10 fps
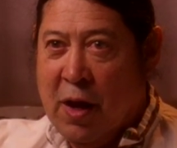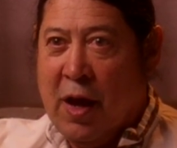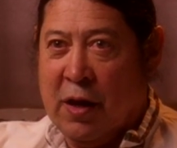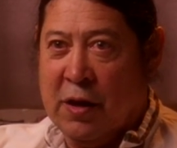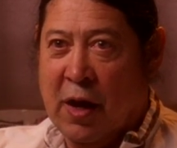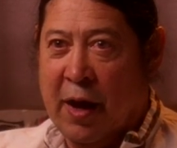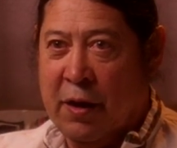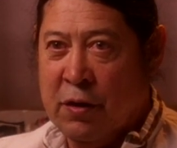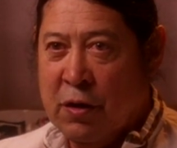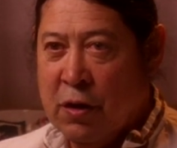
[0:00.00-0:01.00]
and
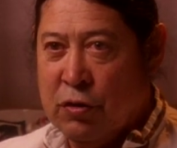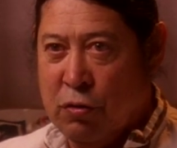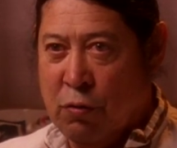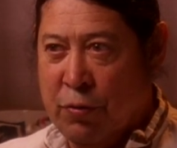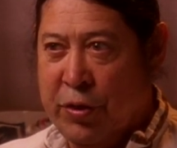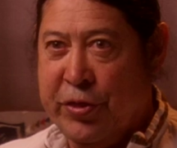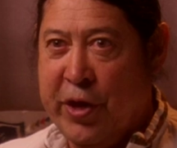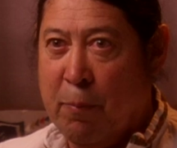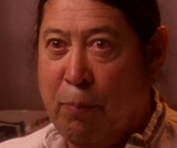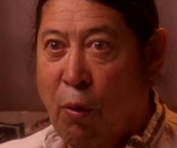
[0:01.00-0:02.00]
gotten to
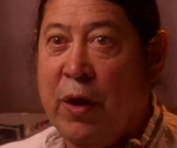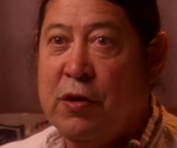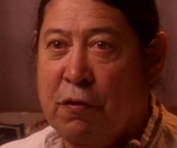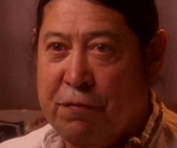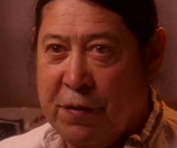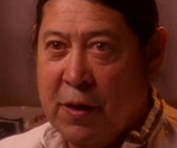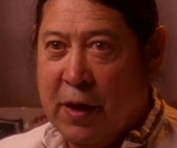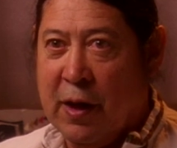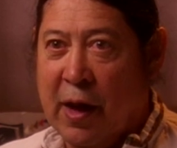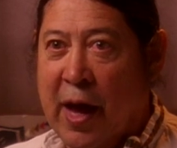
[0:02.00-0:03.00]
their point of
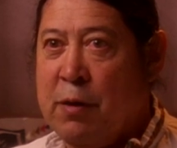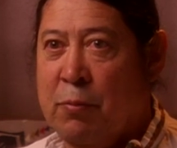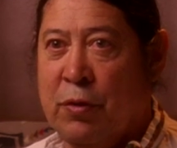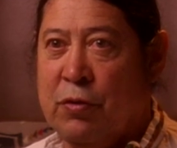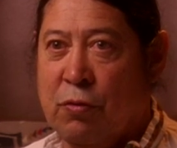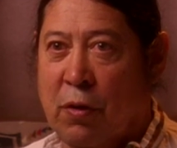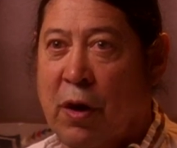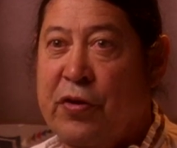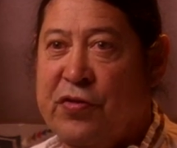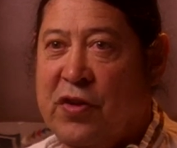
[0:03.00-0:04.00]
enlightenment or
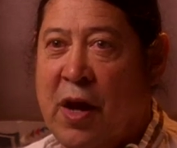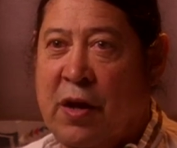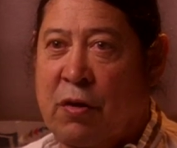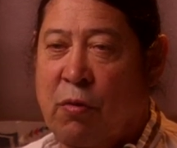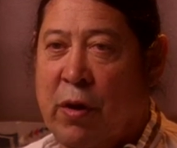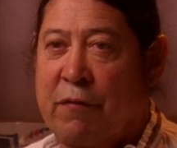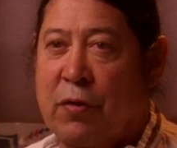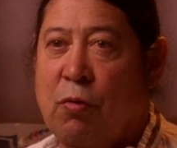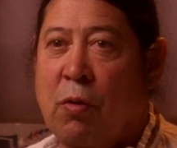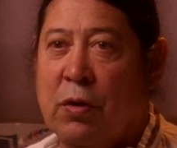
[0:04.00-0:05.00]
understanding or whatever
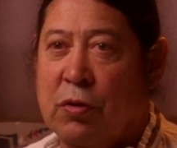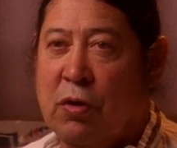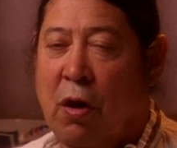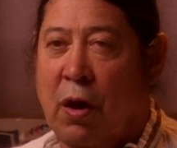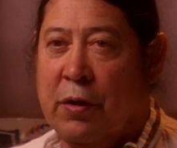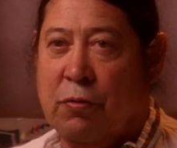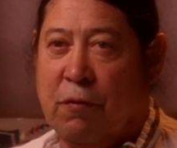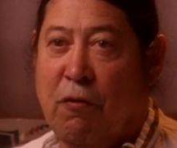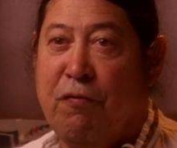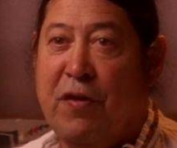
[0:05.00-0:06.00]
you want to call it or
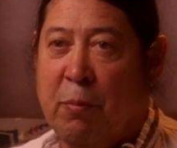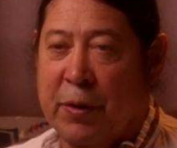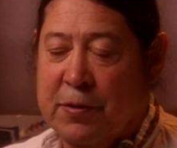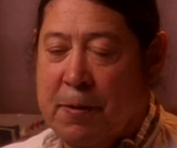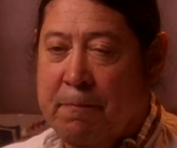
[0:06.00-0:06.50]
fulfillment.